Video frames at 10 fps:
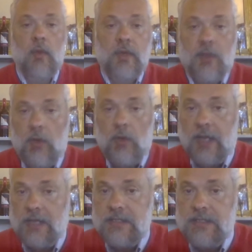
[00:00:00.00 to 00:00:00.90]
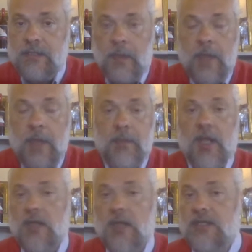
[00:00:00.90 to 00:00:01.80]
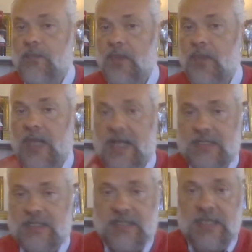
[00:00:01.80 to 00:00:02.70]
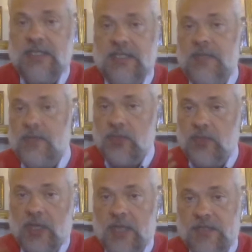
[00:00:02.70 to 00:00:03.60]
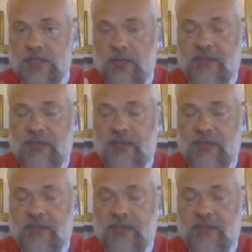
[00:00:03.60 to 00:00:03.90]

with cold cuts because it has acidity, so it cuts through the